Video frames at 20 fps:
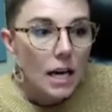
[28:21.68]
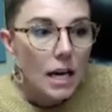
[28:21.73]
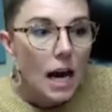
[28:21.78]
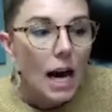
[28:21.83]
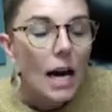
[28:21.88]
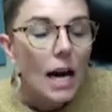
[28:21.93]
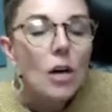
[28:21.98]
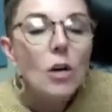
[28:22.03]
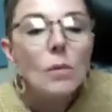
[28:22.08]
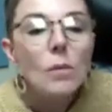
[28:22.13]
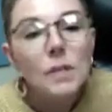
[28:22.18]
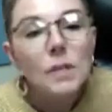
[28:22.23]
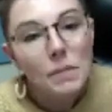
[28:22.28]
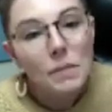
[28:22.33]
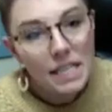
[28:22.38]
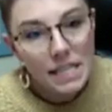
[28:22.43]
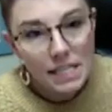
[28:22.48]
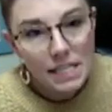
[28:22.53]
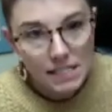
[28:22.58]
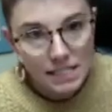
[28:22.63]
I hope
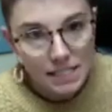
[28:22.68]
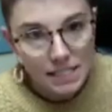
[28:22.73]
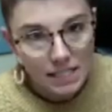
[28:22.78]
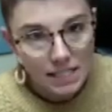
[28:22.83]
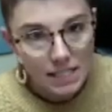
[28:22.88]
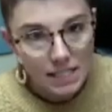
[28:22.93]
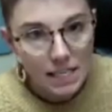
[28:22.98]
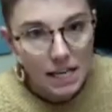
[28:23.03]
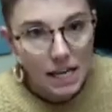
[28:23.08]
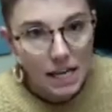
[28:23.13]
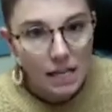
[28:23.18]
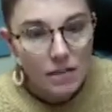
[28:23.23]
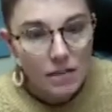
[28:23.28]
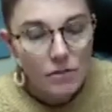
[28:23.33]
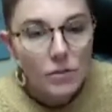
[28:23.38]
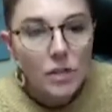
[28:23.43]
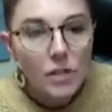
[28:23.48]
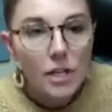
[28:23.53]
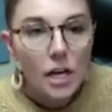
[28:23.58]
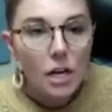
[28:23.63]
nobody gets sick today.
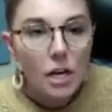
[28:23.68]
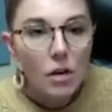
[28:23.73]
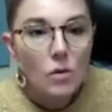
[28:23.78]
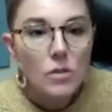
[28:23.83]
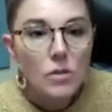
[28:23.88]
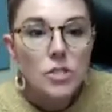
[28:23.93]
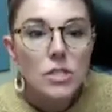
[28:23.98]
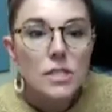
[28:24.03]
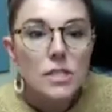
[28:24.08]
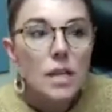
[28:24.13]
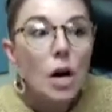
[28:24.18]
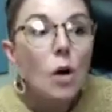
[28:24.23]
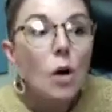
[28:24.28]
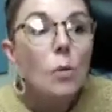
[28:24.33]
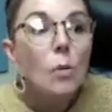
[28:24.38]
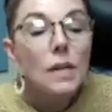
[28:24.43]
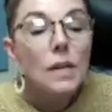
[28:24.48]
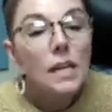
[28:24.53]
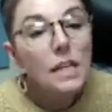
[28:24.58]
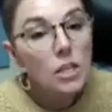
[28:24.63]
Just
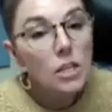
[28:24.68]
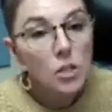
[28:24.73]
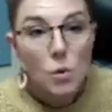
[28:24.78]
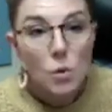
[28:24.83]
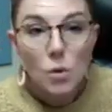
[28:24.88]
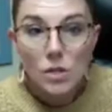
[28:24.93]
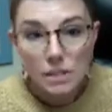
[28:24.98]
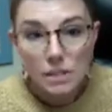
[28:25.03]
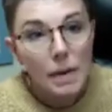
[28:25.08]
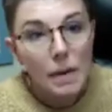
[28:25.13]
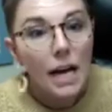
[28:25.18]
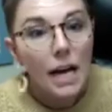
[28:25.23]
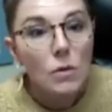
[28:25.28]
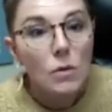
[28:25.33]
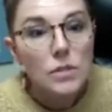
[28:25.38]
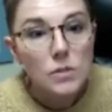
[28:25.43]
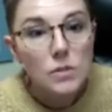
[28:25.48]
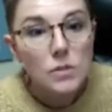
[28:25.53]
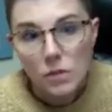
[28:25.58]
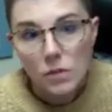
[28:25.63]
opening the doors back
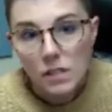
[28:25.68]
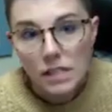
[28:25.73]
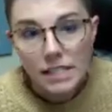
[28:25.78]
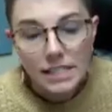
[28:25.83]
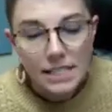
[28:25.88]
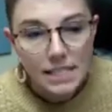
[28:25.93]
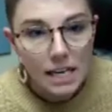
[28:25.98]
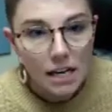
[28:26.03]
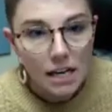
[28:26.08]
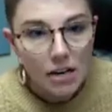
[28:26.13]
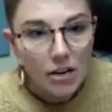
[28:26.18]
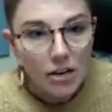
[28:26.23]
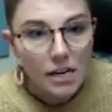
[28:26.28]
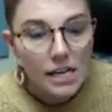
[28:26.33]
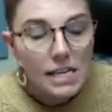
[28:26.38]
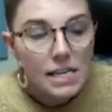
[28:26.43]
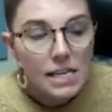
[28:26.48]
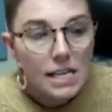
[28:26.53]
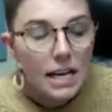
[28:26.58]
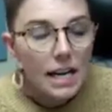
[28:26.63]
was really
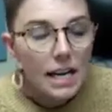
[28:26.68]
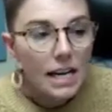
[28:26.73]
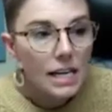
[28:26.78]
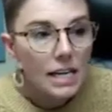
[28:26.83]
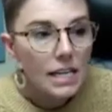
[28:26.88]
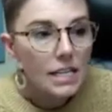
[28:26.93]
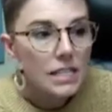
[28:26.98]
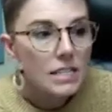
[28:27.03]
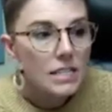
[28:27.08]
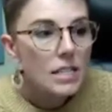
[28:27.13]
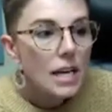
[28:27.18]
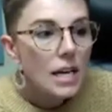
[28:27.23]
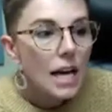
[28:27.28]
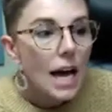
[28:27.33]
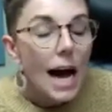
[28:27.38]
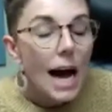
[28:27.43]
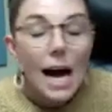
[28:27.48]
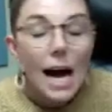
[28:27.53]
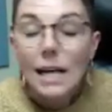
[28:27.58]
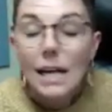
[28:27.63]
scary. And
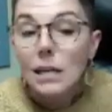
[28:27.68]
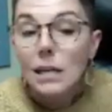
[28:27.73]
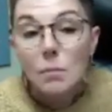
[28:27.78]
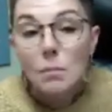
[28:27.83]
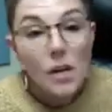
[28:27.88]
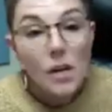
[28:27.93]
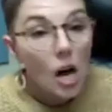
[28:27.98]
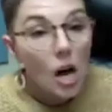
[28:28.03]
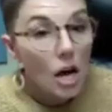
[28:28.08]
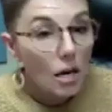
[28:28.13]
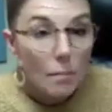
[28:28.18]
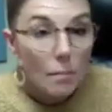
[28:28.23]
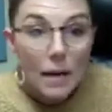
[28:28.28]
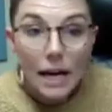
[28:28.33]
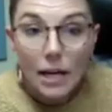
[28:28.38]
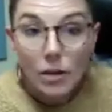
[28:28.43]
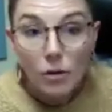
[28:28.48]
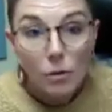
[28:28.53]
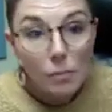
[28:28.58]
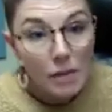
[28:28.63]
I am not a
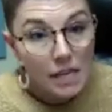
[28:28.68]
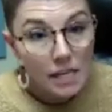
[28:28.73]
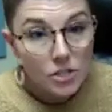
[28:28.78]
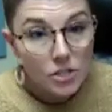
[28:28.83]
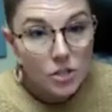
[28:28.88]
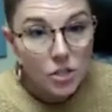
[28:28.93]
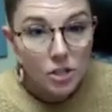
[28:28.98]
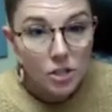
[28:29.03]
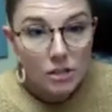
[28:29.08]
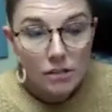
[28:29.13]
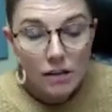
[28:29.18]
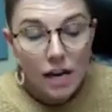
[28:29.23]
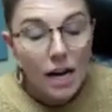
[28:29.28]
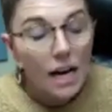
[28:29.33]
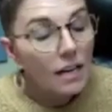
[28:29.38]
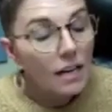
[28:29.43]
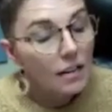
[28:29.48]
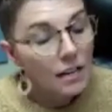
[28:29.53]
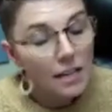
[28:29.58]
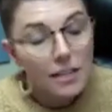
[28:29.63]
micromanager.
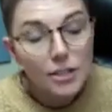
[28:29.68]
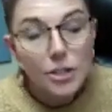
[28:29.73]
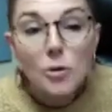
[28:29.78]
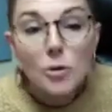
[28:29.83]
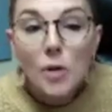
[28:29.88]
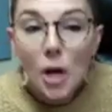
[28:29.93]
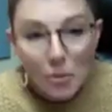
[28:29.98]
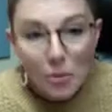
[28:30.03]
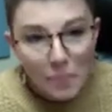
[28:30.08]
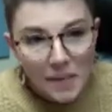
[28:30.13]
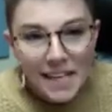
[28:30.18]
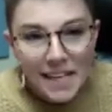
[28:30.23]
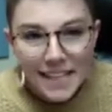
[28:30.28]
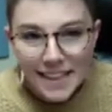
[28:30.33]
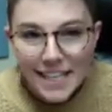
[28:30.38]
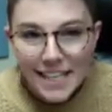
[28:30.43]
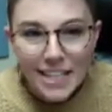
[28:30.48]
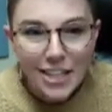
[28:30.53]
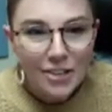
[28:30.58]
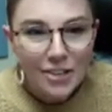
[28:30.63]
Me, I
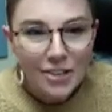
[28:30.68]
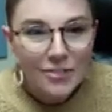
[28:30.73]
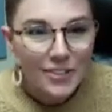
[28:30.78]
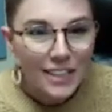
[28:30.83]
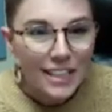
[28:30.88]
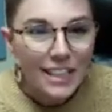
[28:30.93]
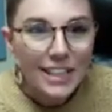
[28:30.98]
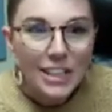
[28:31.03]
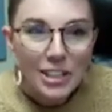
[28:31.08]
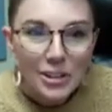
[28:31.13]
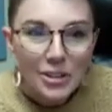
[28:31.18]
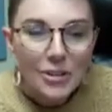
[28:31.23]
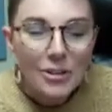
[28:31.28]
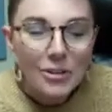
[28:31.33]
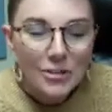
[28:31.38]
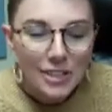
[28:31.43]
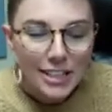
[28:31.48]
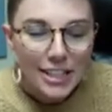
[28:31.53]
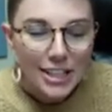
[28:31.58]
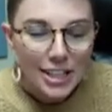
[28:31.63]
think hopefully a
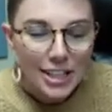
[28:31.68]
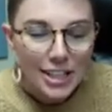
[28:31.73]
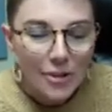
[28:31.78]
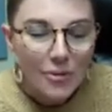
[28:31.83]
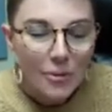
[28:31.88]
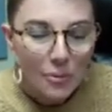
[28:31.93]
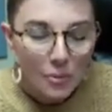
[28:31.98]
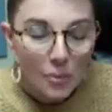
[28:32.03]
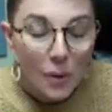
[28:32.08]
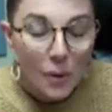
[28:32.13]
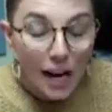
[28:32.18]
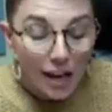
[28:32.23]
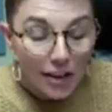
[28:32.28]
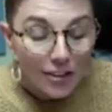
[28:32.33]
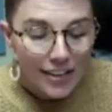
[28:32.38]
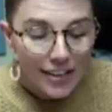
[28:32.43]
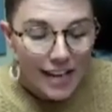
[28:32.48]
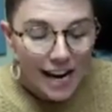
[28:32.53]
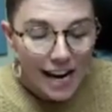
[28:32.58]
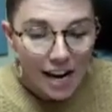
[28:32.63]
little,
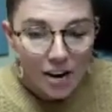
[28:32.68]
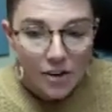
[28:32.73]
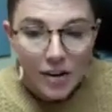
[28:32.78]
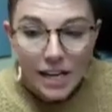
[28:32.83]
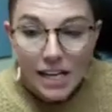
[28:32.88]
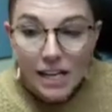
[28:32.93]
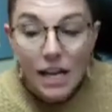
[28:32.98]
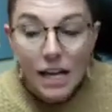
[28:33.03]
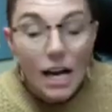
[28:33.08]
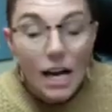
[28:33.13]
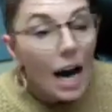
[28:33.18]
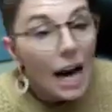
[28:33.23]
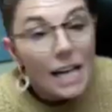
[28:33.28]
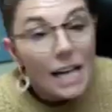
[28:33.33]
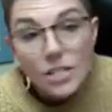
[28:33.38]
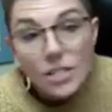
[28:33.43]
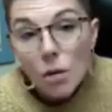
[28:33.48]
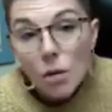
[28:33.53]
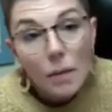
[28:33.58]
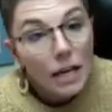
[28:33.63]
well now, and I
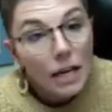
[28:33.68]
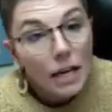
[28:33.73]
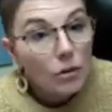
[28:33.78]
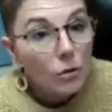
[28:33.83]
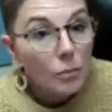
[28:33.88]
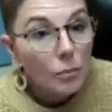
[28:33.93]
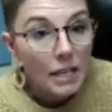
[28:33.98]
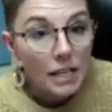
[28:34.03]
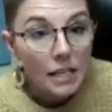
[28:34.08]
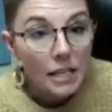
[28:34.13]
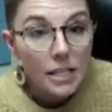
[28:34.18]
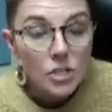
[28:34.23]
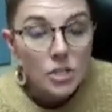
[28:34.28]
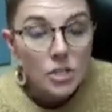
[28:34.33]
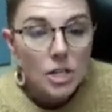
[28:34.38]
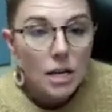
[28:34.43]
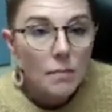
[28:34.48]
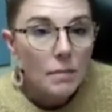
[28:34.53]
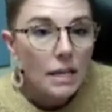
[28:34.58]
don't micromanage.